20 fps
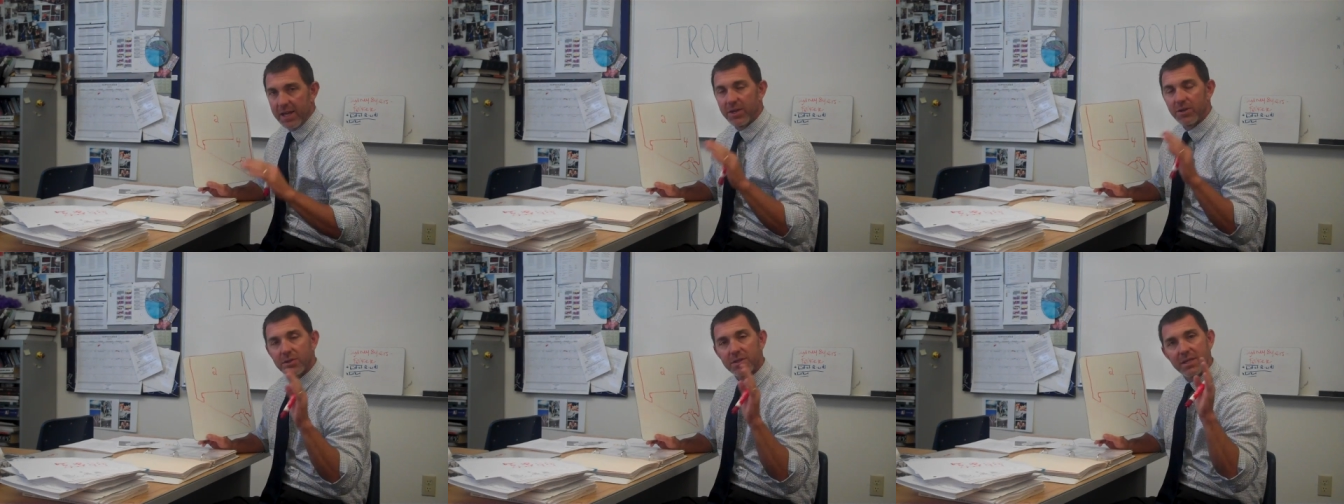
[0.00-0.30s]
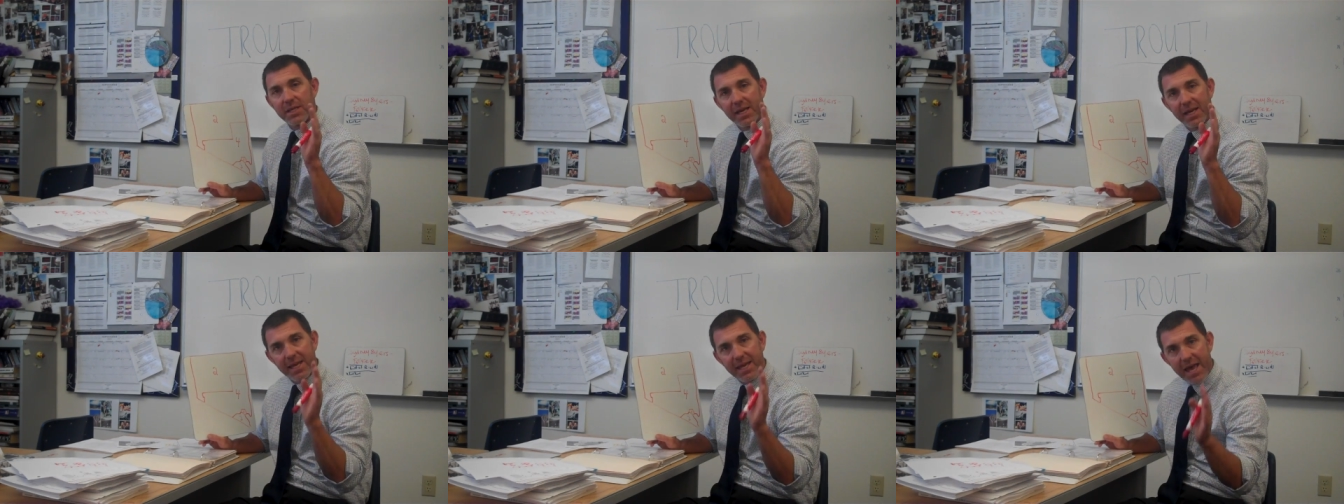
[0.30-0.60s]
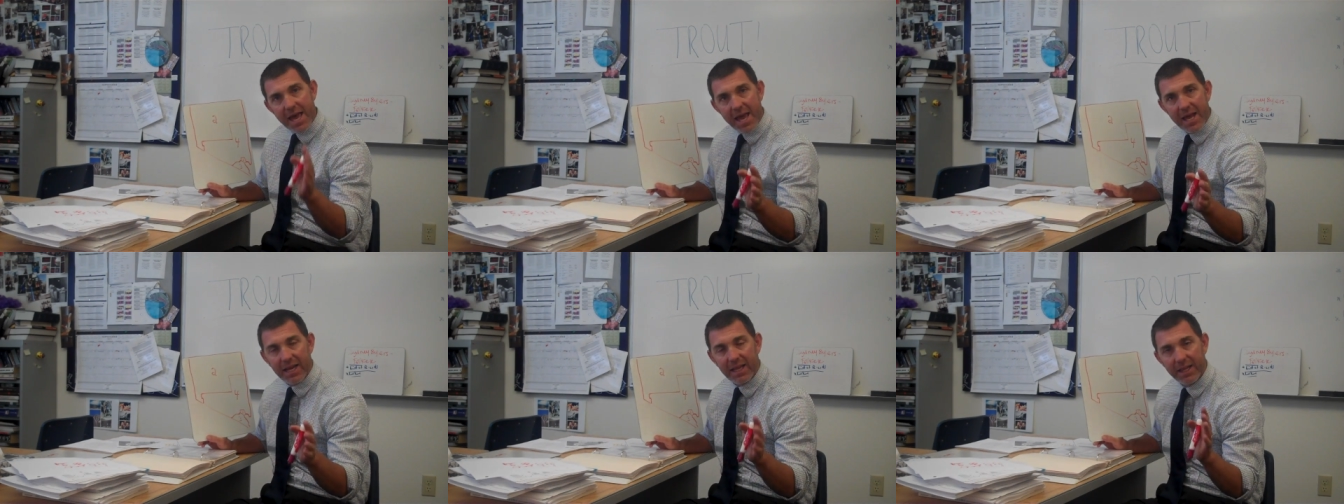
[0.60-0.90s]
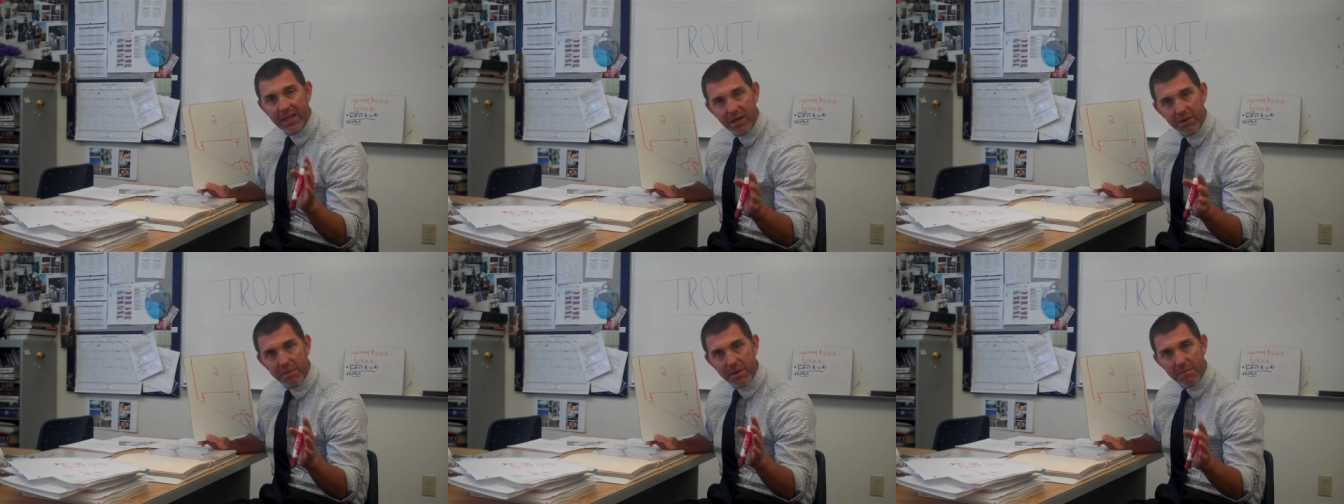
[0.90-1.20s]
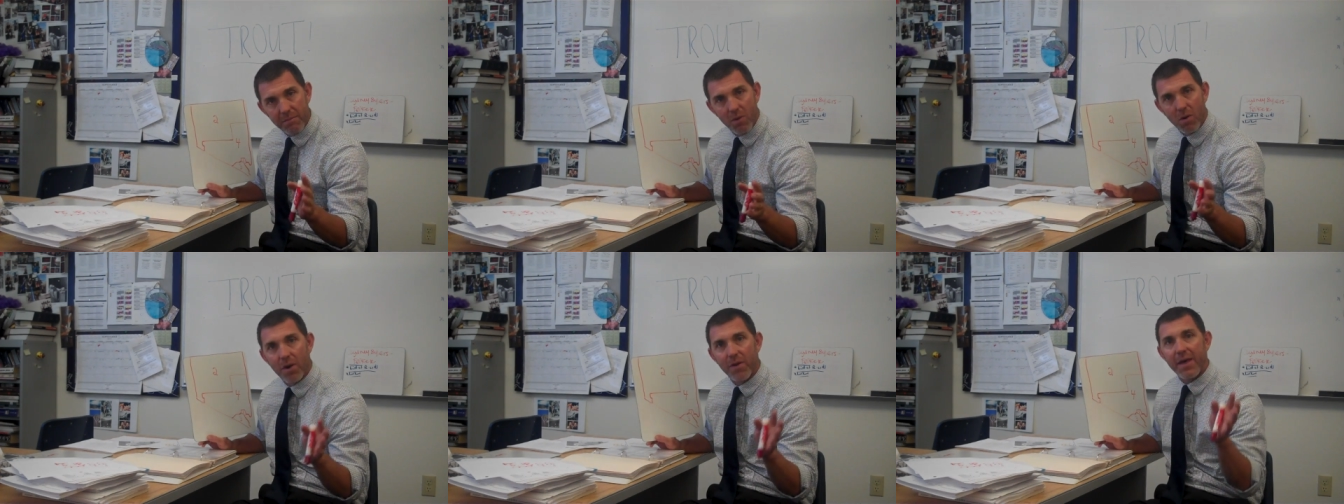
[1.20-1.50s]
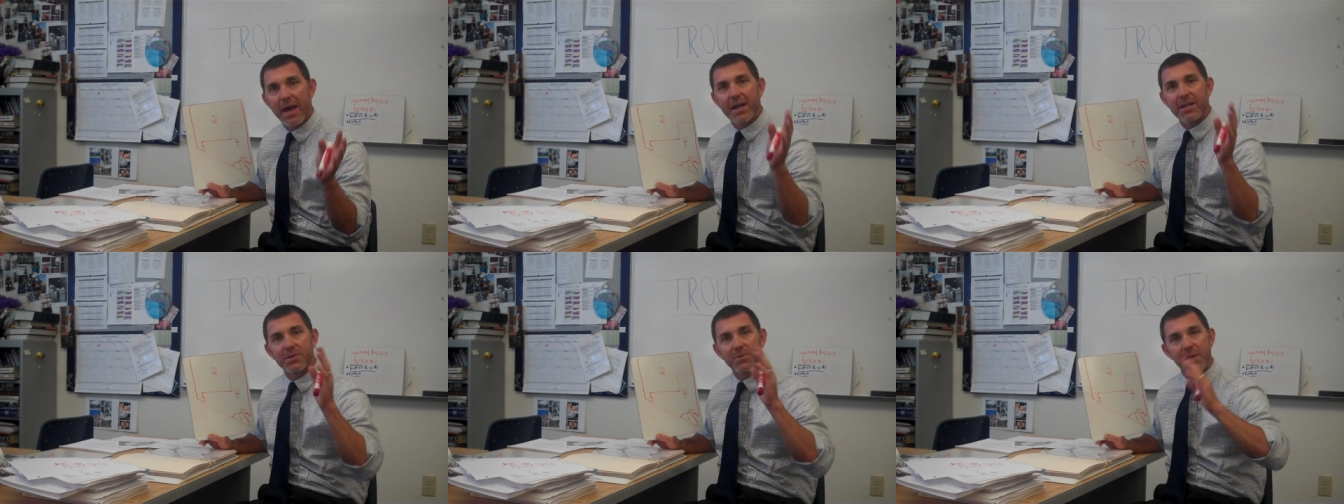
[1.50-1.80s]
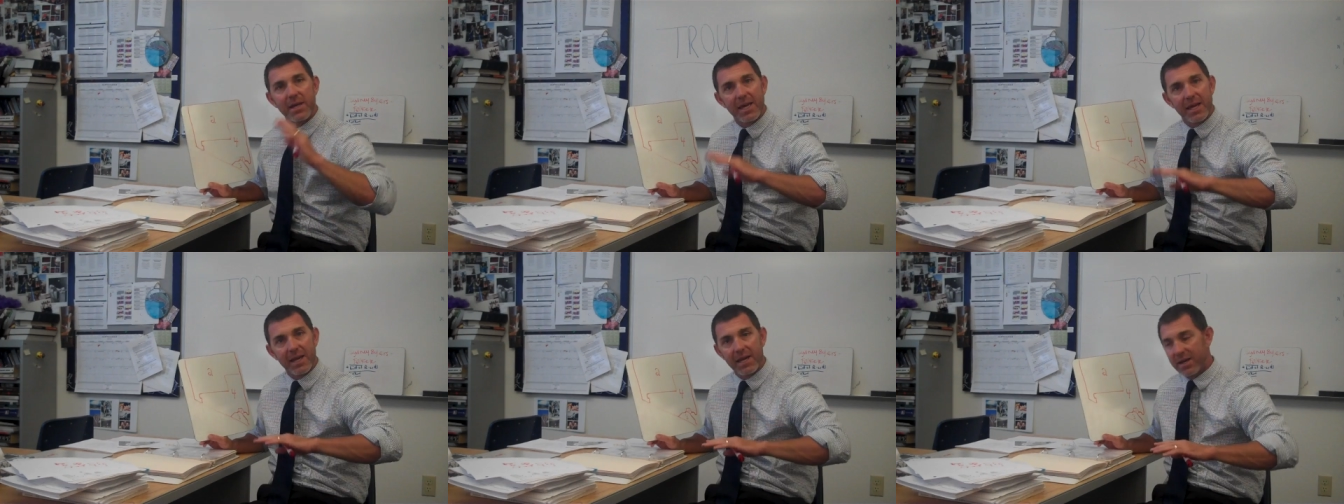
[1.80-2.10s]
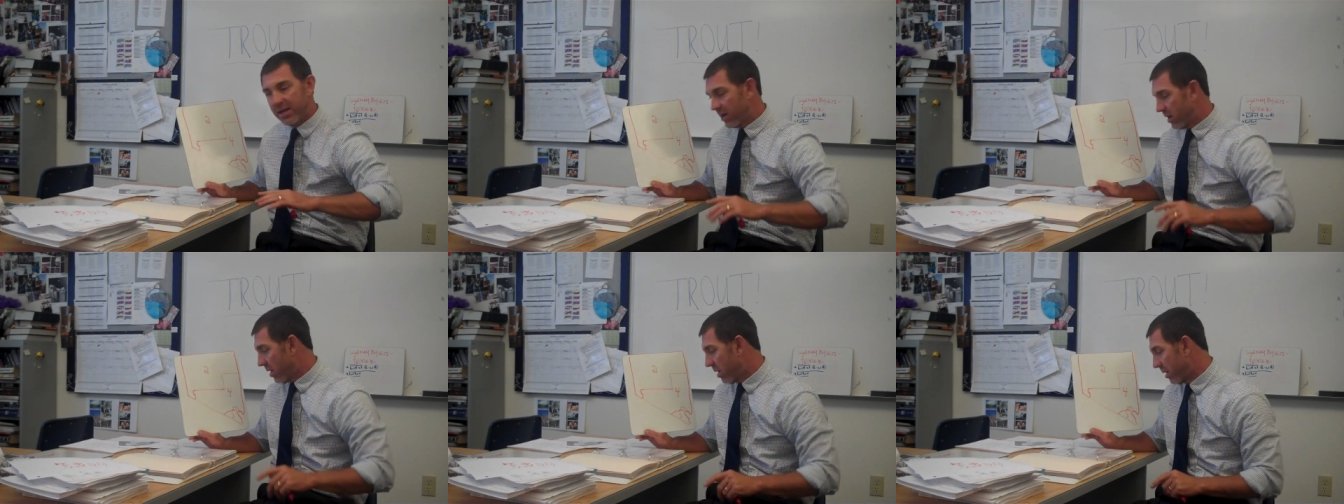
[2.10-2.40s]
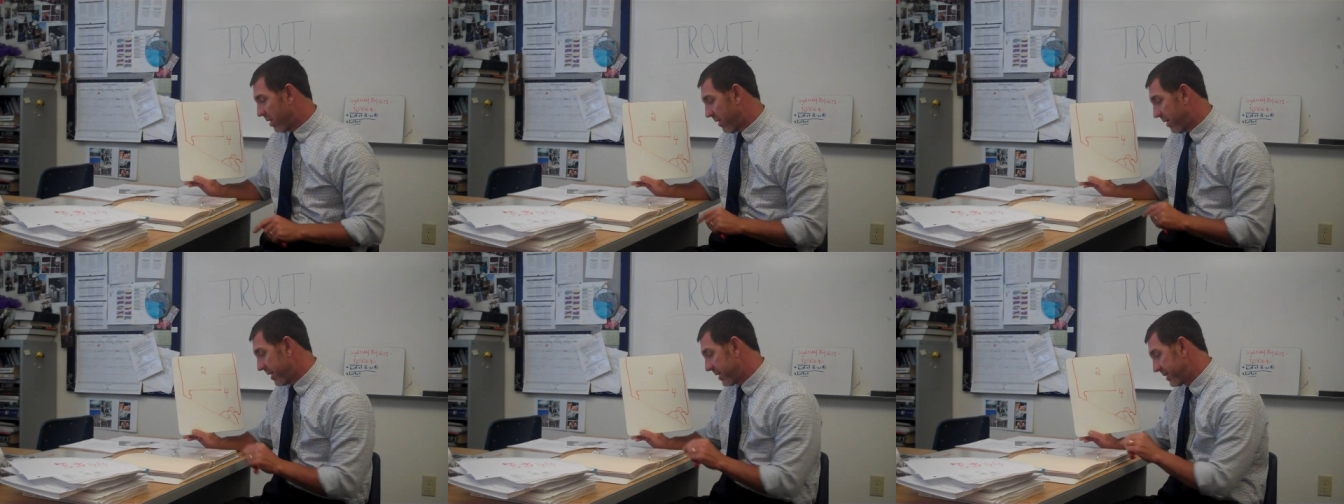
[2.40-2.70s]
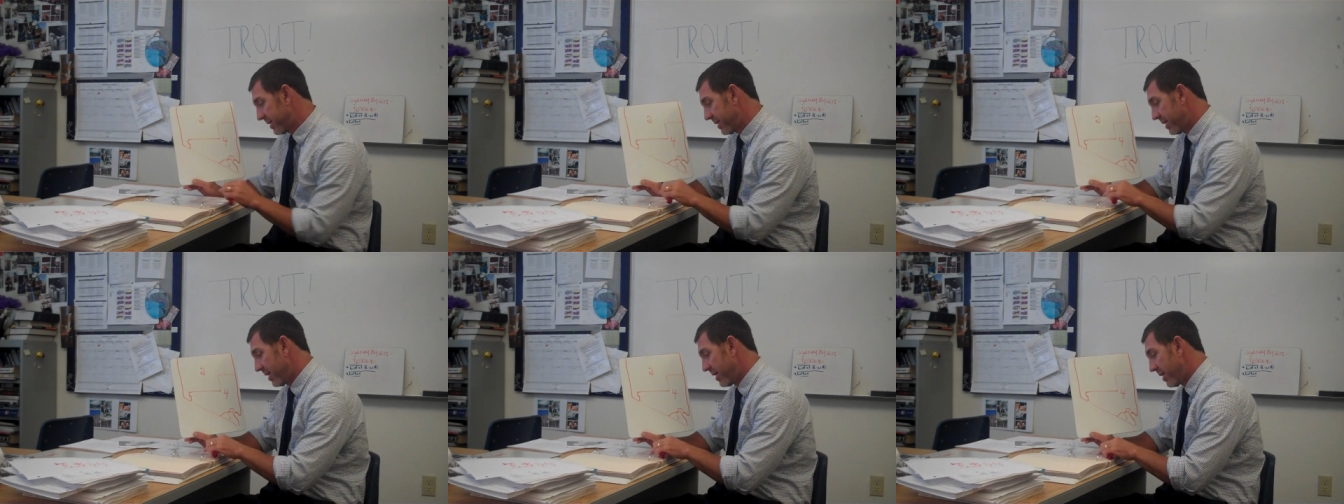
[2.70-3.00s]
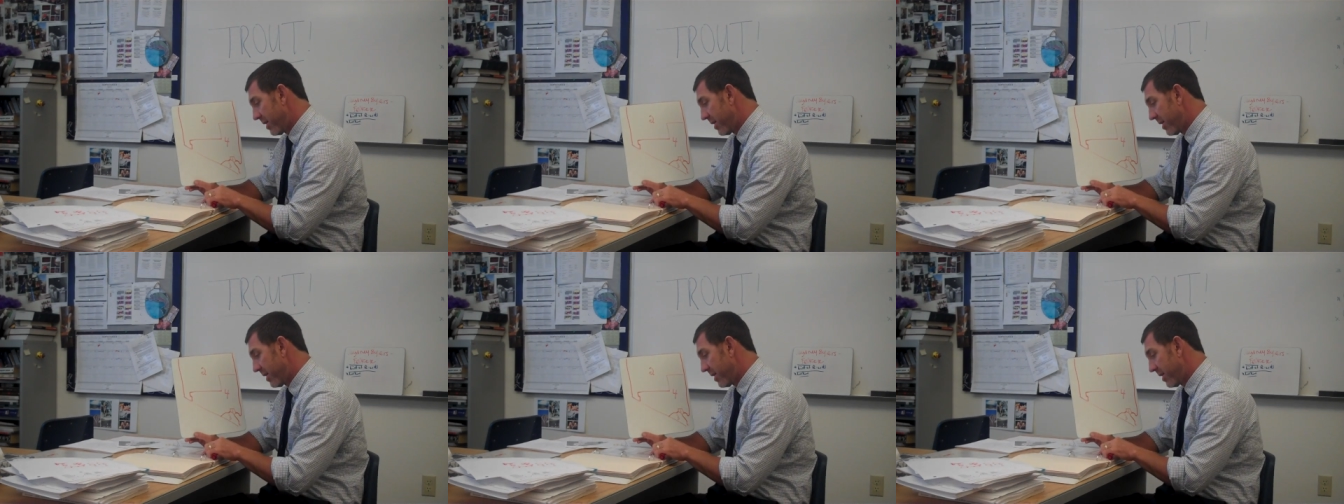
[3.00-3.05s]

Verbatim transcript: And you'll see again a little bit more of that as we get into Congress.